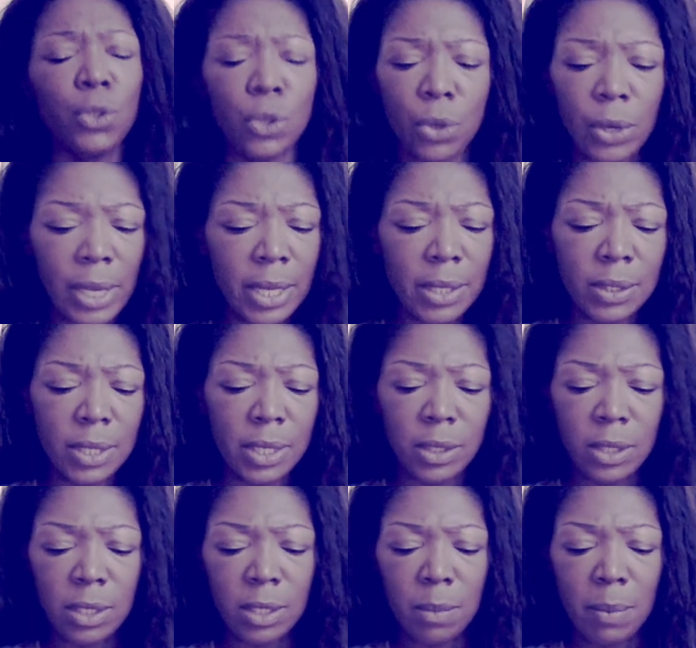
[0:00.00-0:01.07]
to your
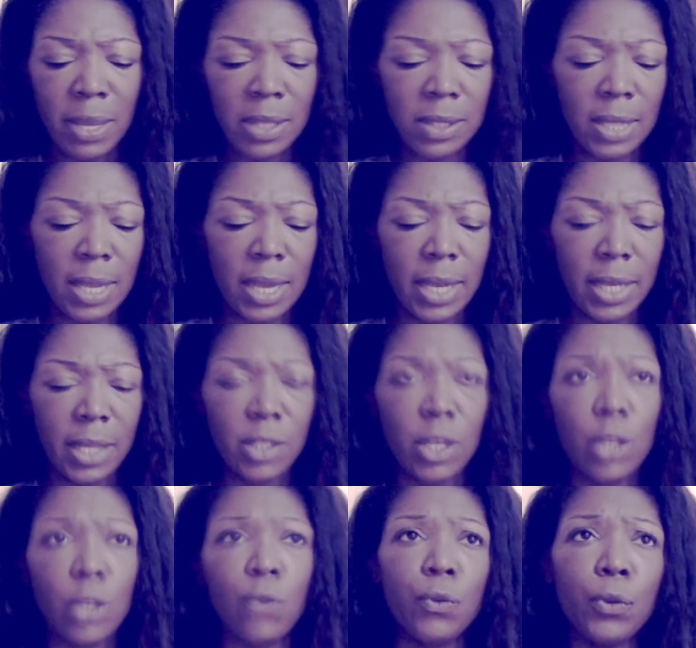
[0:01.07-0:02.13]
instincts is the best thing I can
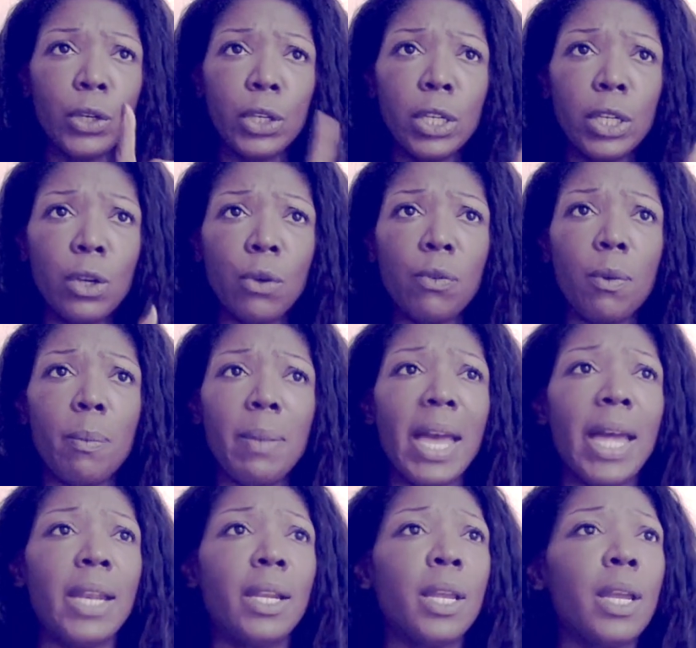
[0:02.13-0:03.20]
tell you, for good or for
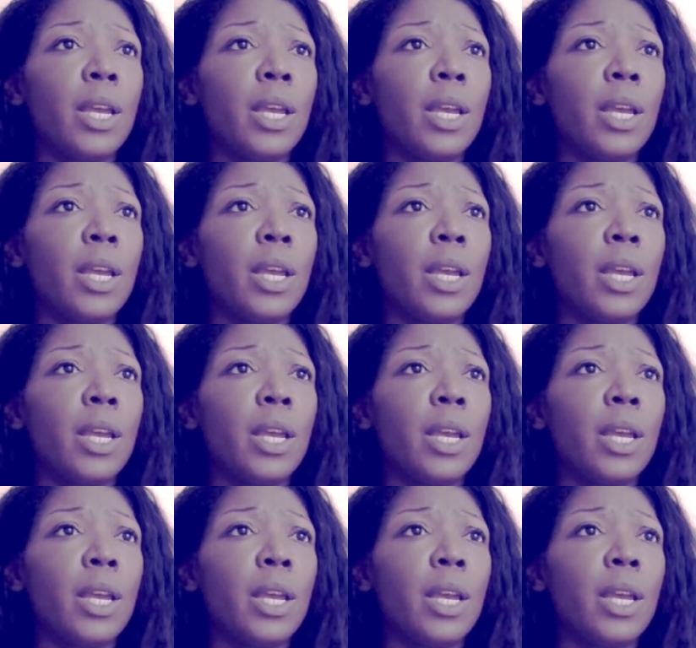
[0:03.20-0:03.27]
bad.